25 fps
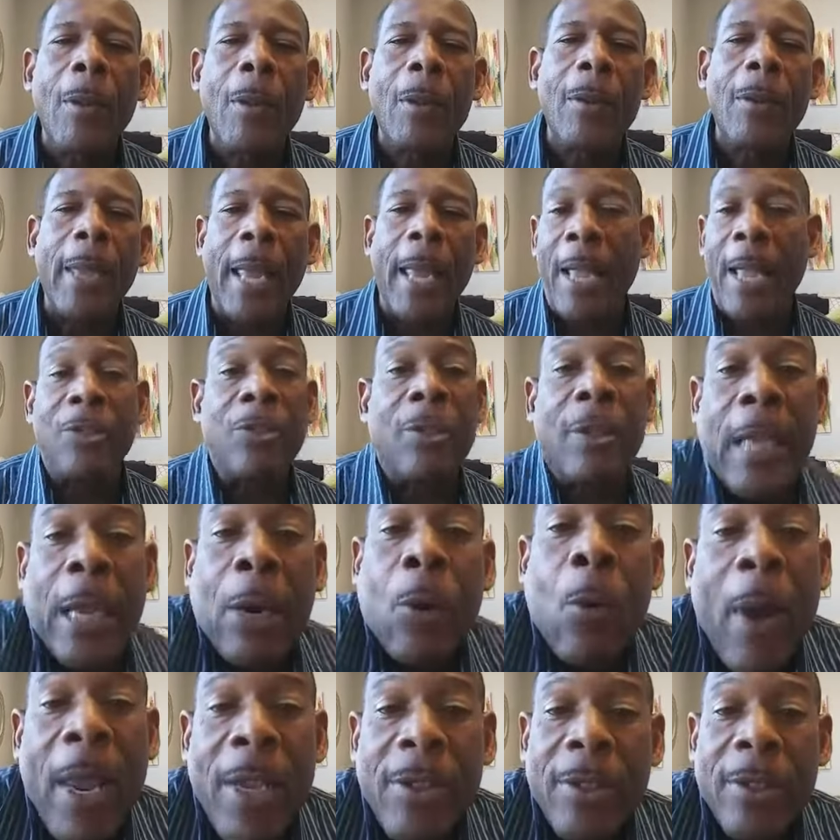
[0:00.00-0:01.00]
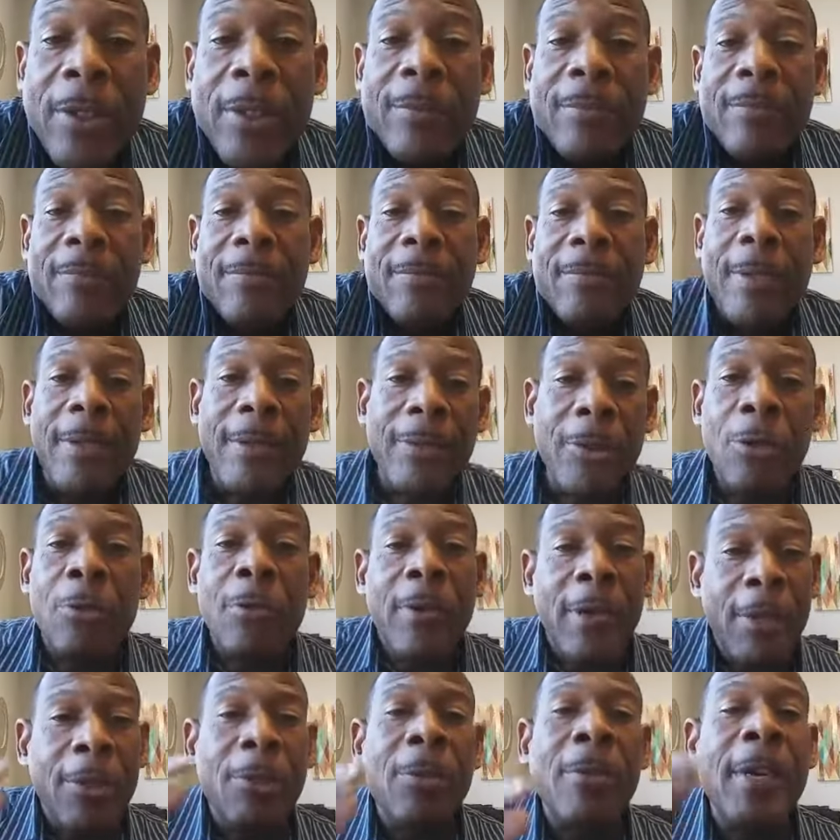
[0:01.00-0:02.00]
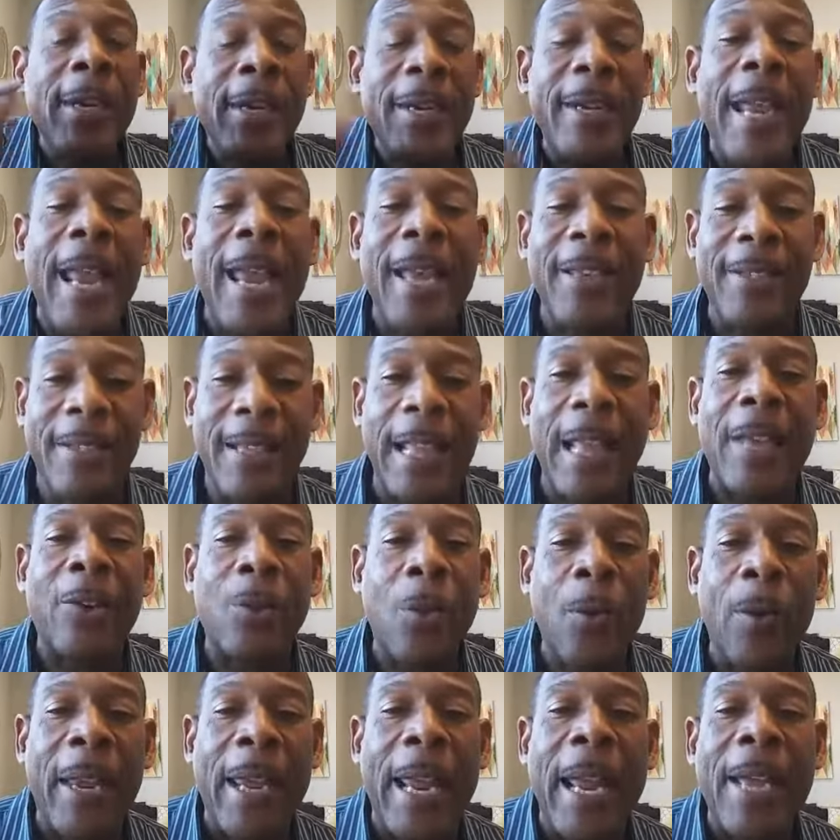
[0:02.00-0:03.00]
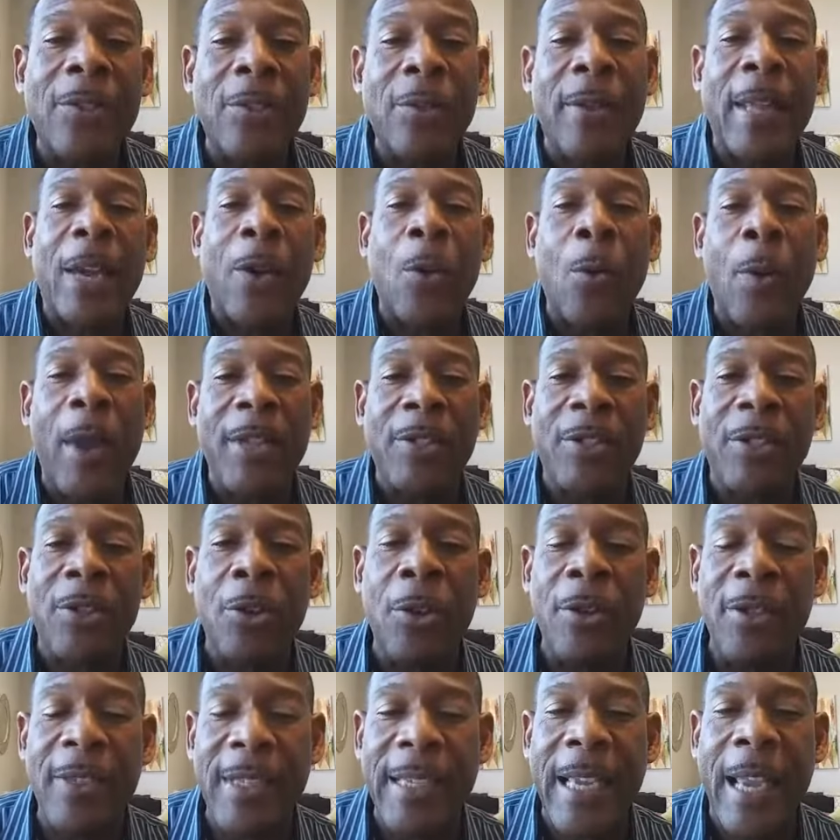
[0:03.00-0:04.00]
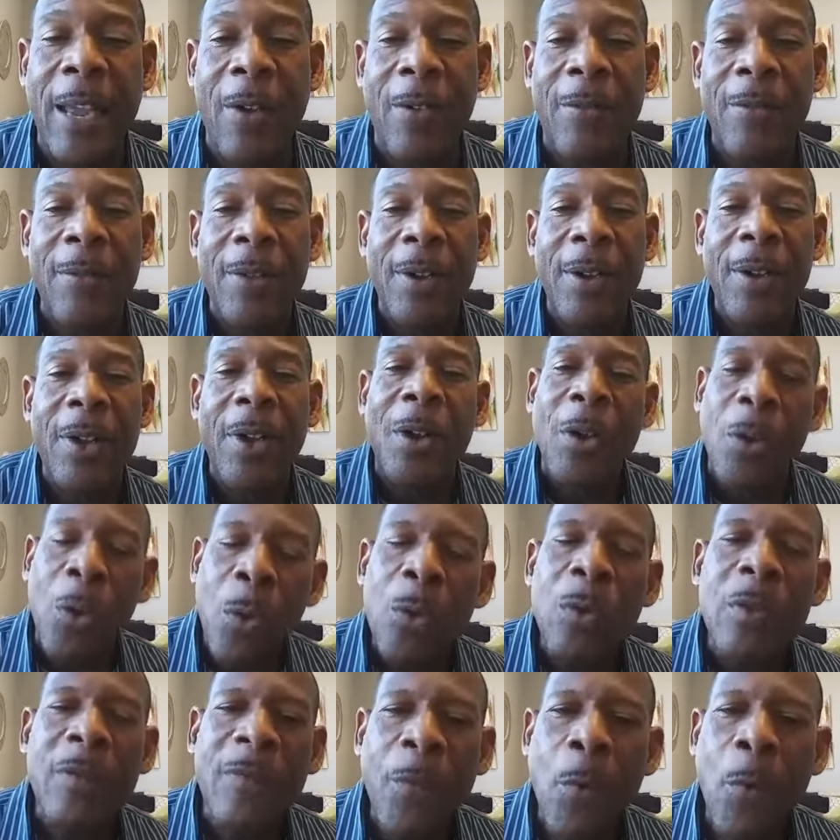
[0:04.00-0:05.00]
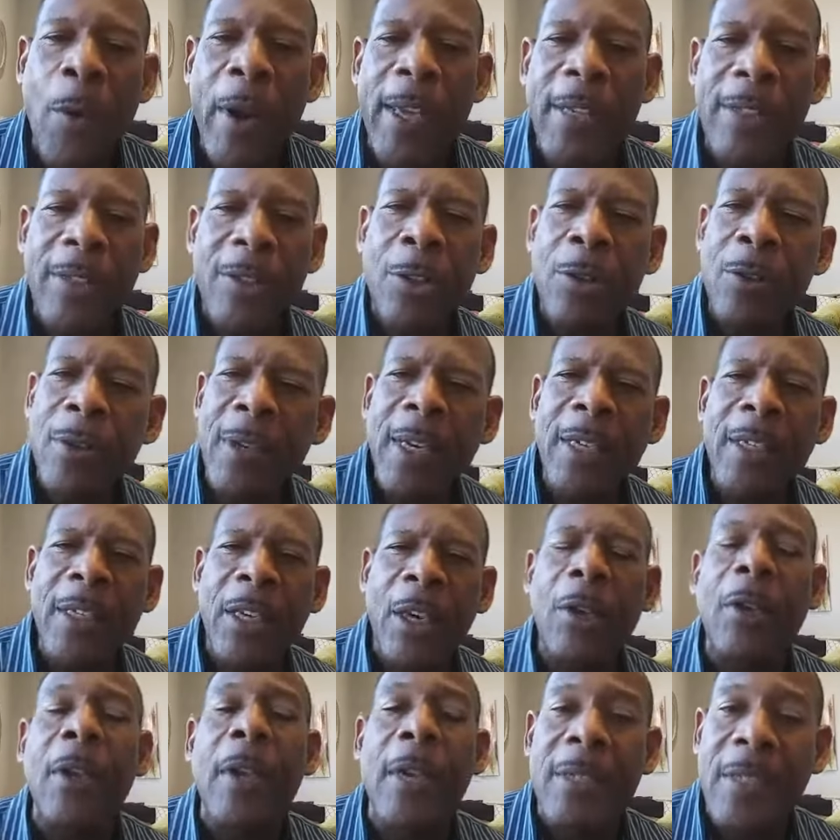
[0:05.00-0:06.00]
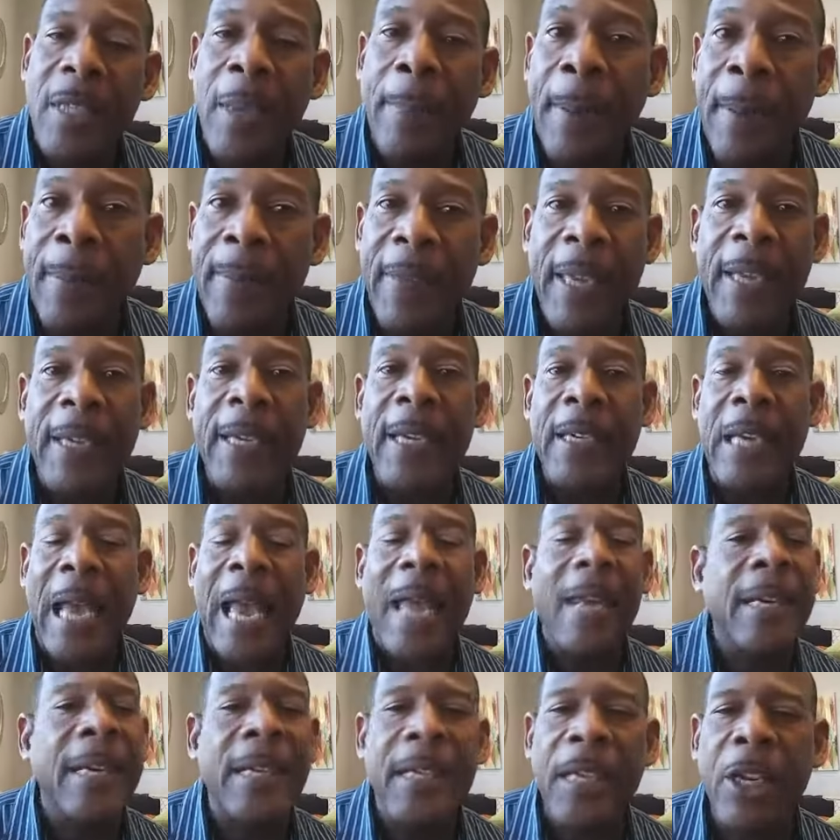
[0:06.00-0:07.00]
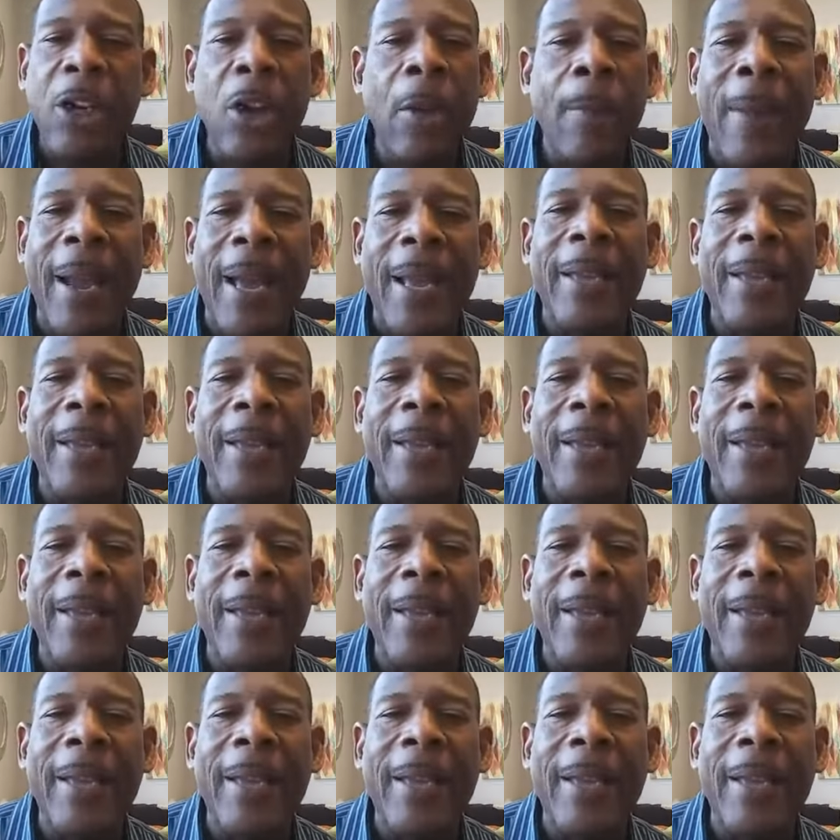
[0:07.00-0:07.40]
Answer that question. You need to answer that question yourself. Whose voice do you need to hear? Some people, I need to hear my